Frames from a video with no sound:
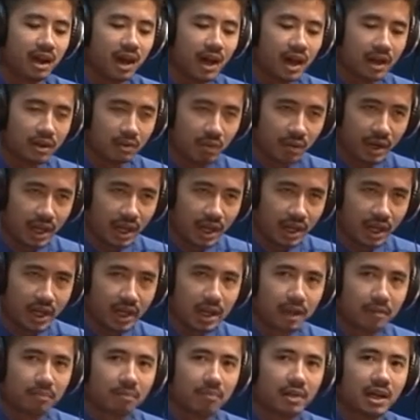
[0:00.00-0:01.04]
hardware
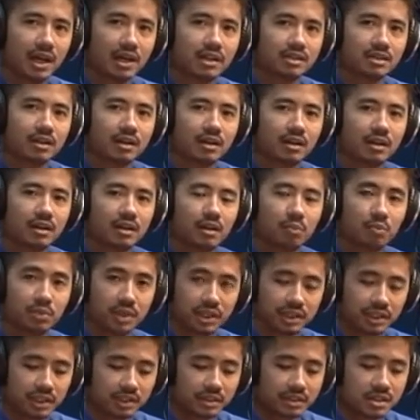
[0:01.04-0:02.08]
plus
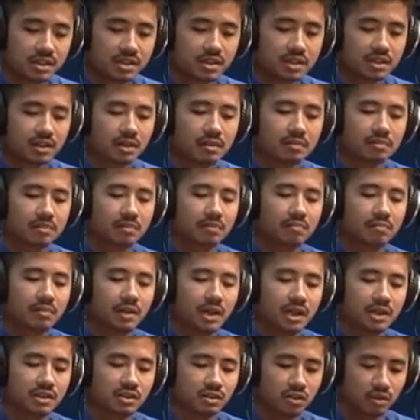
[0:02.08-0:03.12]
operating system
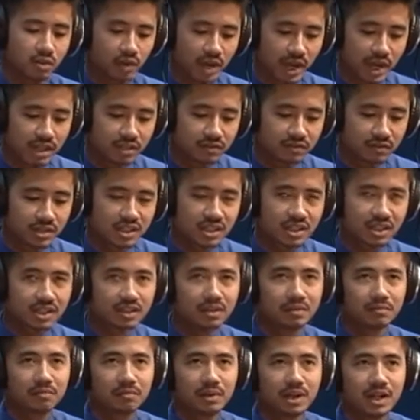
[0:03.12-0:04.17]
plus OS
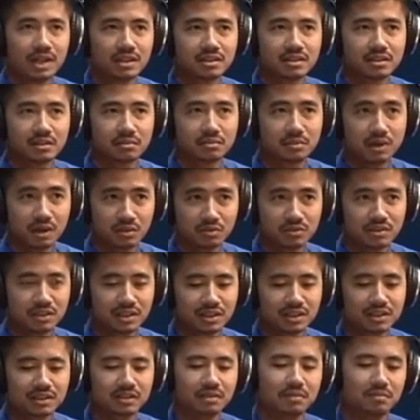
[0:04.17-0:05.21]
version plus the
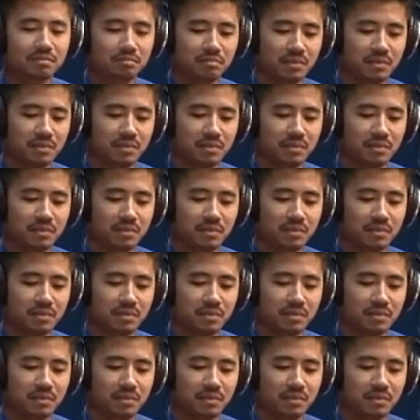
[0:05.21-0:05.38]
browser